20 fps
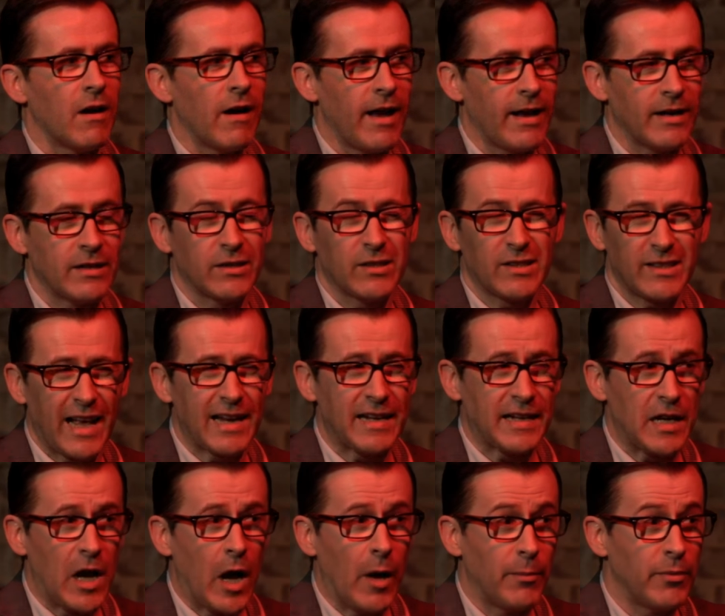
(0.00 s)
our hand to
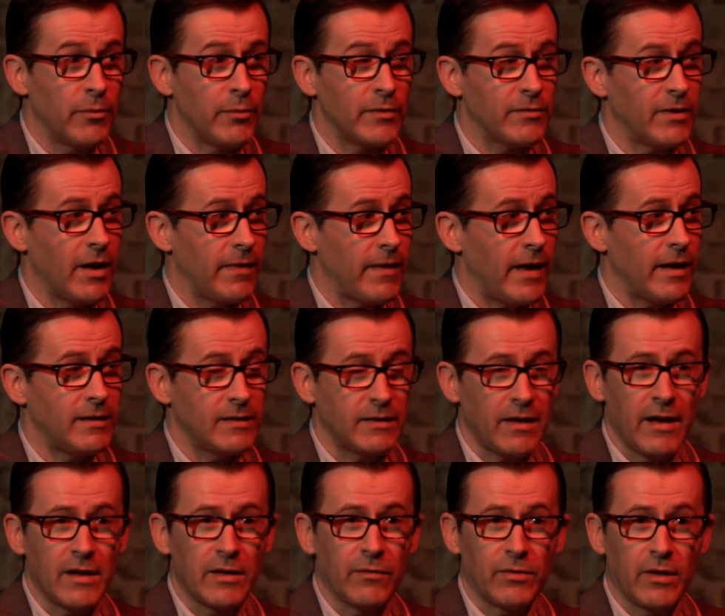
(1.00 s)
standing up. We've got that
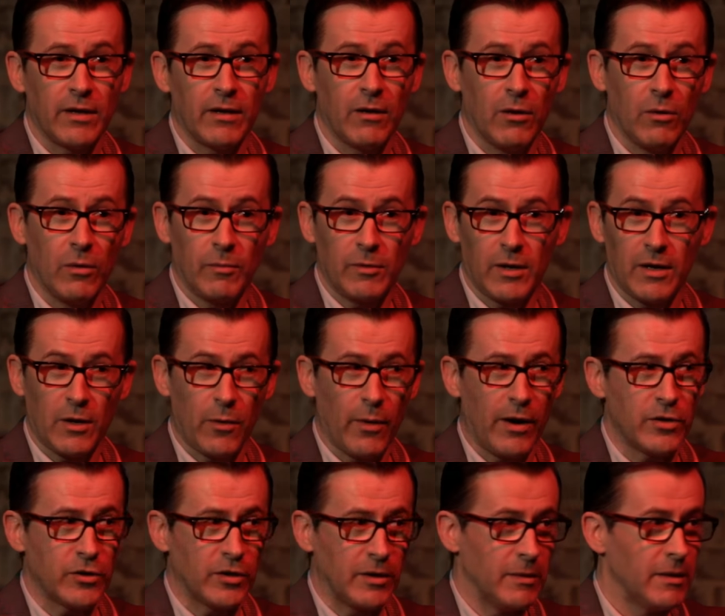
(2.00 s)
side of the whole
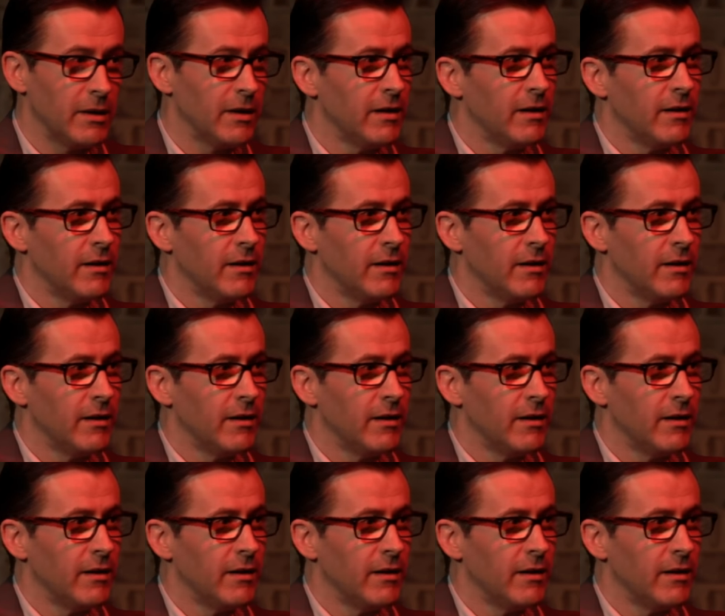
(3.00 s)
equation